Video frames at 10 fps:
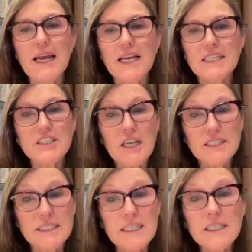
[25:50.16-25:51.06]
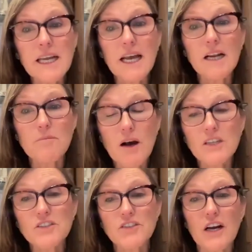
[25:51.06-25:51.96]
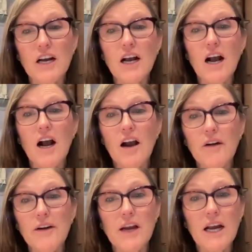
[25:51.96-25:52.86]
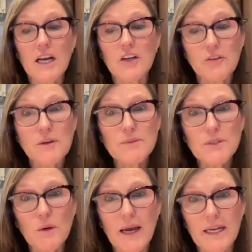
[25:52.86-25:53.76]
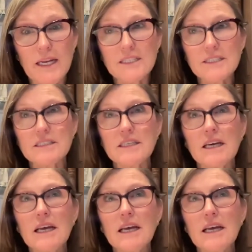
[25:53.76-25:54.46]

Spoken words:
and Yassine Elmandra, our crypto analyst,